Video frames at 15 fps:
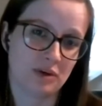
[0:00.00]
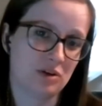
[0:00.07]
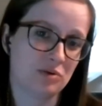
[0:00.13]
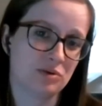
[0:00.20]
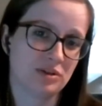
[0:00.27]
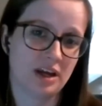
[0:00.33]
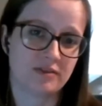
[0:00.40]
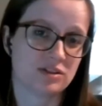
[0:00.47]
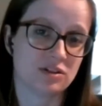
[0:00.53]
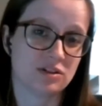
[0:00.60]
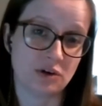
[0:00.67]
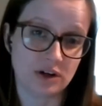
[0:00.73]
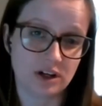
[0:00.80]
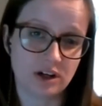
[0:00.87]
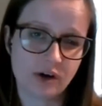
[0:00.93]
We use Canvas
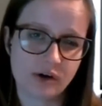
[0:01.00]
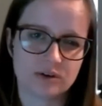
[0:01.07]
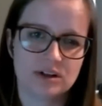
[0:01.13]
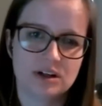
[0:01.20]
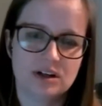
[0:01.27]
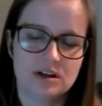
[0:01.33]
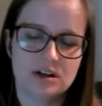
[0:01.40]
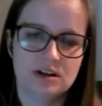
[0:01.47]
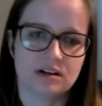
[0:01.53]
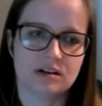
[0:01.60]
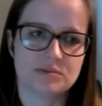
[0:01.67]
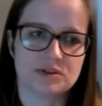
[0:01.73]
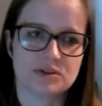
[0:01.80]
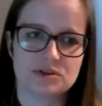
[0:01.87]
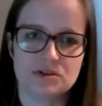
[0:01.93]
Studio,
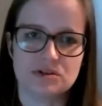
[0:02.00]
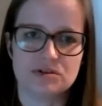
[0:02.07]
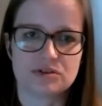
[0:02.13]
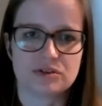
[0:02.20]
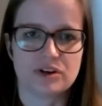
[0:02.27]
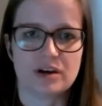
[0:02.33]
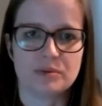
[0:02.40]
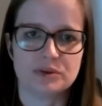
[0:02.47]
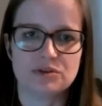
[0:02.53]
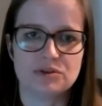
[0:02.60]
so students are able